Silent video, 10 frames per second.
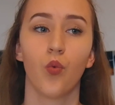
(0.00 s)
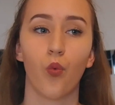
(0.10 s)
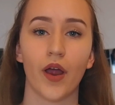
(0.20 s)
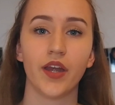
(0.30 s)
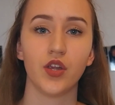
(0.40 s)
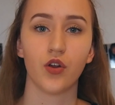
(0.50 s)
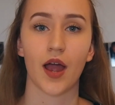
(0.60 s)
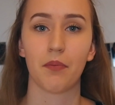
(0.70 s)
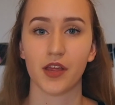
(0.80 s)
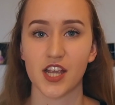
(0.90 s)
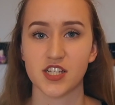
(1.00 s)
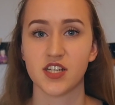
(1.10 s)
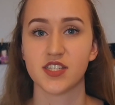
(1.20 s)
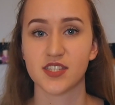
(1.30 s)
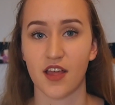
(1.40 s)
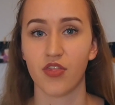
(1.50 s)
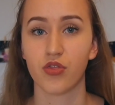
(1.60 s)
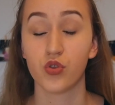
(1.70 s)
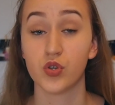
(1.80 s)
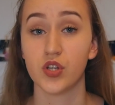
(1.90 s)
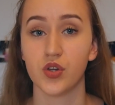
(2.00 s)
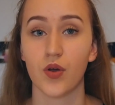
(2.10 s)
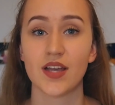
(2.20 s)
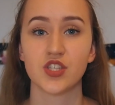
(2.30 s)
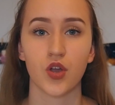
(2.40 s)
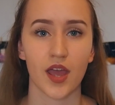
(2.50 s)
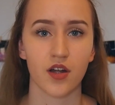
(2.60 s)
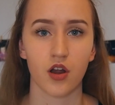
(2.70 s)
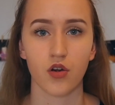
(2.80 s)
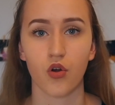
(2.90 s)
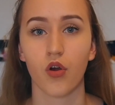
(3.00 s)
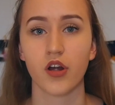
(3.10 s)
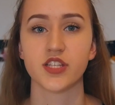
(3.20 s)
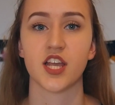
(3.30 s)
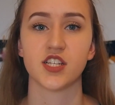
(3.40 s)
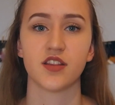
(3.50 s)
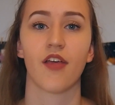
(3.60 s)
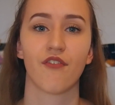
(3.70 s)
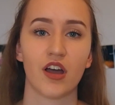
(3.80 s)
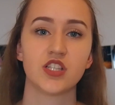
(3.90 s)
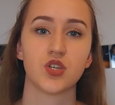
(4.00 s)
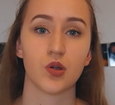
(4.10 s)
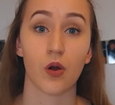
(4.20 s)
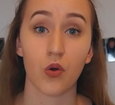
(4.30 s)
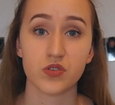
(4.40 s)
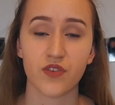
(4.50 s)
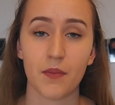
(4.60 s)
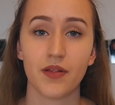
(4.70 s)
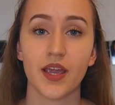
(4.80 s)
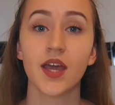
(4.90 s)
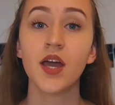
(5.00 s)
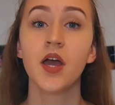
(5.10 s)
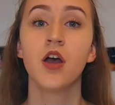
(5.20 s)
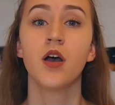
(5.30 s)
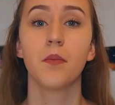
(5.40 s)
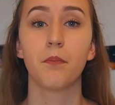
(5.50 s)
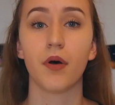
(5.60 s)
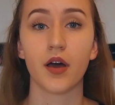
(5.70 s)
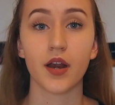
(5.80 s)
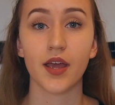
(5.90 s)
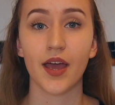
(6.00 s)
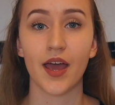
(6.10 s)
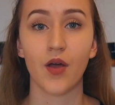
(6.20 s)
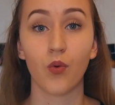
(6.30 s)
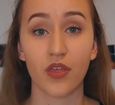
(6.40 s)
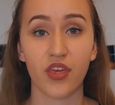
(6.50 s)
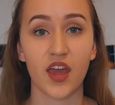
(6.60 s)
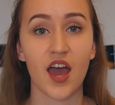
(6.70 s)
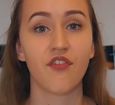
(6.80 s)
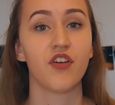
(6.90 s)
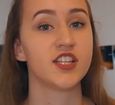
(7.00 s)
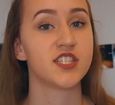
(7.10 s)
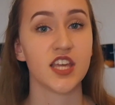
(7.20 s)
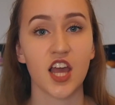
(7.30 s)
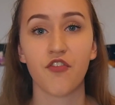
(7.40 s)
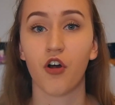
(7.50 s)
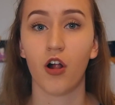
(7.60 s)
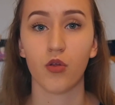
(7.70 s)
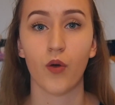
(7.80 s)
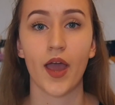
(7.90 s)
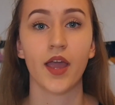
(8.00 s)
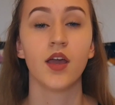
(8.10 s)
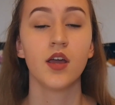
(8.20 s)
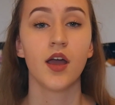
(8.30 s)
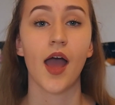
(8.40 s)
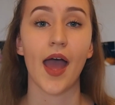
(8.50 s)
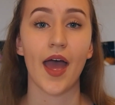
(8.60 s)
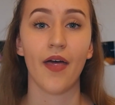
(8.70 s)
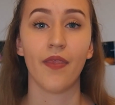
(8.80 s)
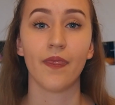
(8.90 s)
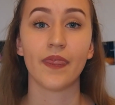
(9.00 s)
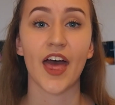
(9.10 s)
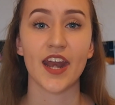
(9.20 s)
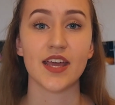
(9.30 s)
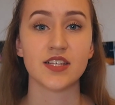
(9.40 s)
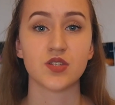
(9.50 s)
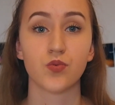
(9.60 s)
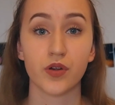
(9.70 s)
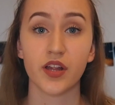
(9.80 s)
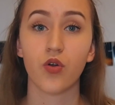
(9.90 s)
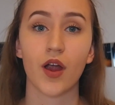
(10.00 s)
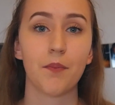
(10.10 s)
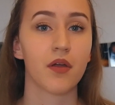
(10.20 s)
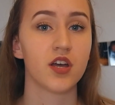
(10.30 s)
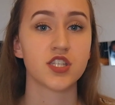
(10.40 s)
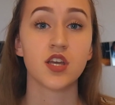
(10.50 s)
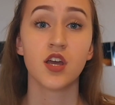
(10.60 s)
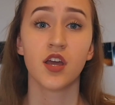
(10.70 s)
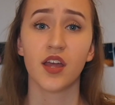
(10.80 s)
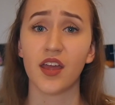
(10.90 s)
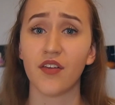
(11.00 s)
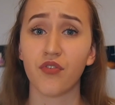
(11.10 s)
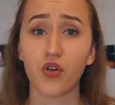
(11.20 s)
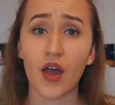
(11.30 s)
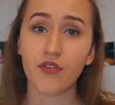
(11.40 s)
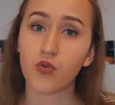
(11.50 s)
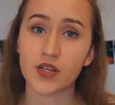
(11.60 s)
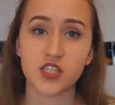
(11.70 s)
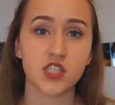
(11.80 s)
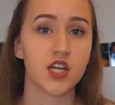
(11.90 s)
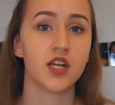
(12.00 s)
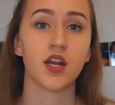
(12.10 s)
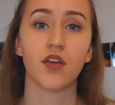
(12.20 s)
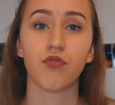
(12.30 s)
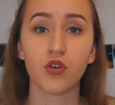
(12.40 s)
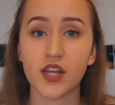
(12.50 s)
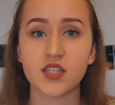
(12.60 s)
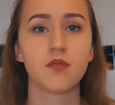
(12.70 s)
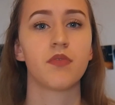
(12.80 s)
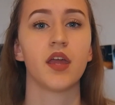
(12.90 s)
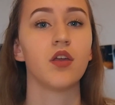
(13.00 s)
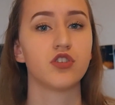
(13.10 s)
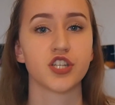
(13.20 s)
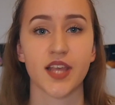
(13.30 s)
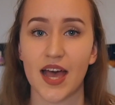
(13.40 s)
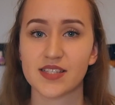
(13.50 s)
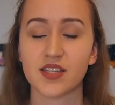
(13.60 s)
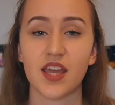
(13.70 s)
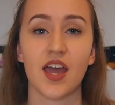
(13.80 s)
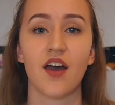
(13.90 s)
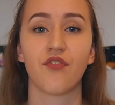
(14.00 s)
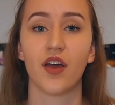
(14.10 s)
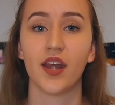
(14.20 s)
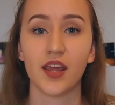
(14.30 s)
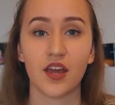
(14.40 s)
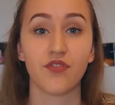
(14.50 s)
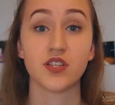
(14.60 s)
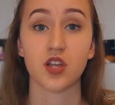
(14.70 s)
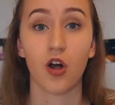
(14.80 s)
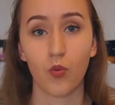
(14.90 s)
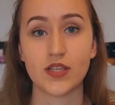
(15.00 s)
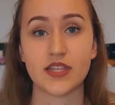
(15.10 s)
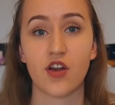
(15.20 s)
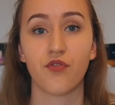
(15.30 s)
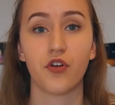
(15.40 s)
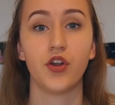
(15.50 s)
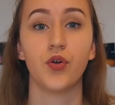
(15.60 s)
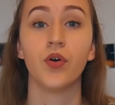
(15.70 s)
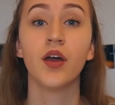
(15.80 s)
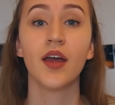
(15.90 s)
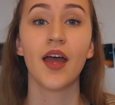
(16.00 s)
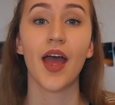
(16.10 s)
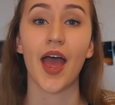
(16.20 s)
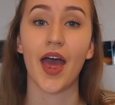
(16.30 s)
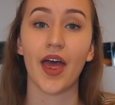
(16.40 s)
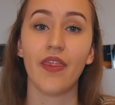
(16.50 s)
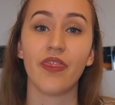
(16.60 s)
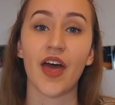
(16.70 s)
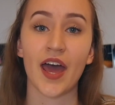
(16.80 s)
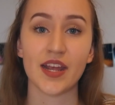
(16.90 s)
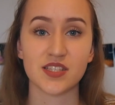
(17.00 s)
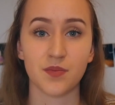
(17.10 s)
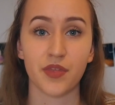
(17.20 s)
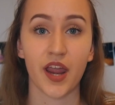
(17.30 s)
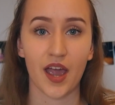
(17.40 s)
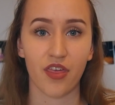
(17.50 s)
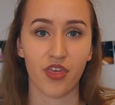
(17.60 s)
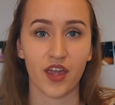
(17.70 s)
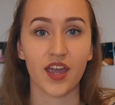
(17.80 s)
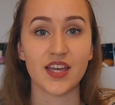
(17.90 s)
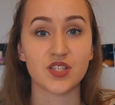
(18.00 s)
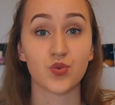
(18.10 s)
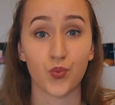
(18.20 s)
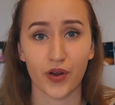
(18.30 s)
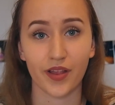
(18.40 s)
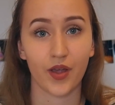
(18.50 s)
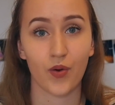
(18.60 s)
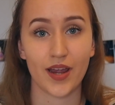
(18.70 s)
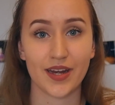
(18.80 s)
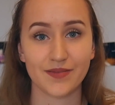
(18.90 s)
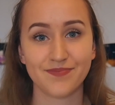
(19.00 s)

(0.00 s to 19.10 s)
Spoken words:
When your application is sent to the US, you get another organization that finds you your host family. But with EF, it's EF all the way, and that is really great because if you have a question, if you need something, you just ask EF and EF is always there for you. and that is something I think is really great.